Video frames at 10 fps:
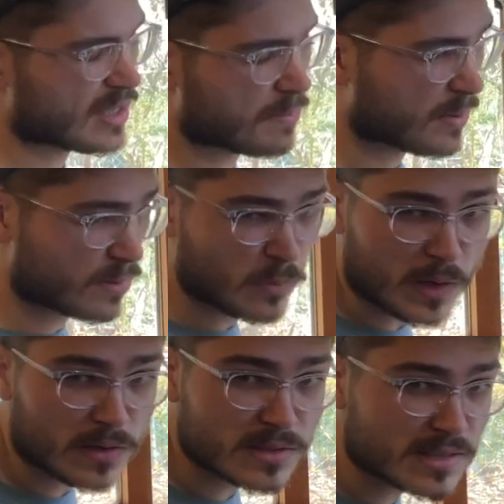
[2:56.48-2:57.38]
up on
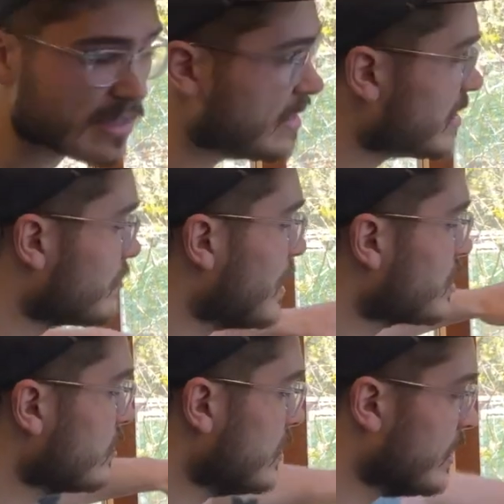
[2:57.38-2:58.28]
walls and
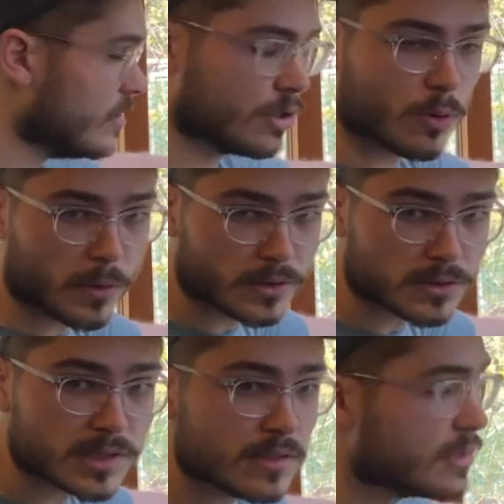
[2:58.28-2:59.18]
especially in
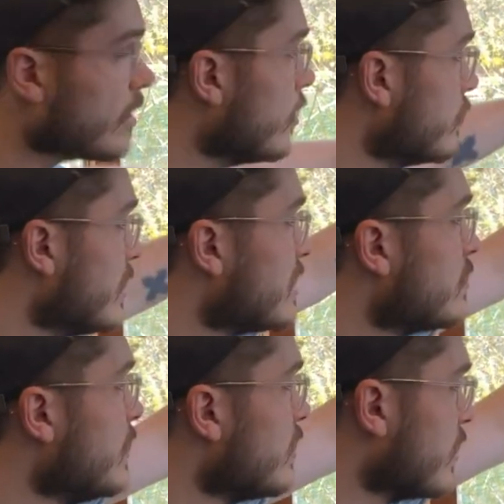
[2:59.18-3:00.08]
corners. So this
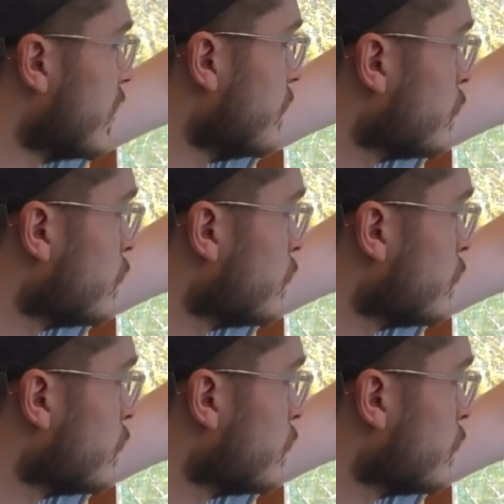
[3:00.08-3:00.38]
speaker